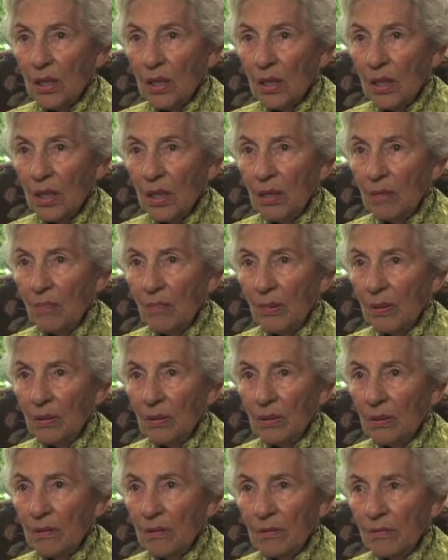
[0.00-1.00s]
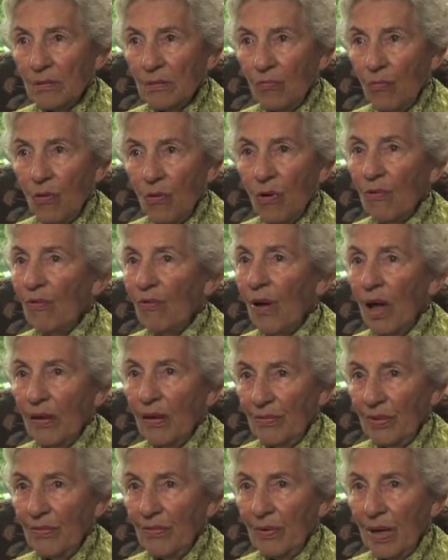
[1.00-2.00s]
He built four or
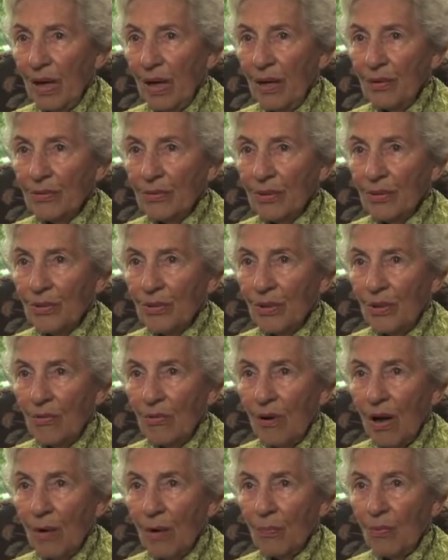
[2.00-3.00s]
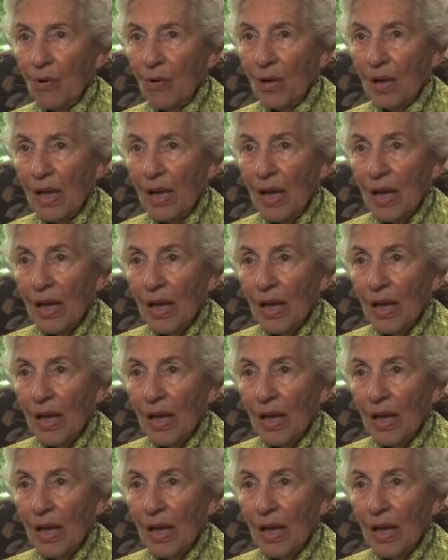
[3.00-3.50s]
five different houses on Rockbrook.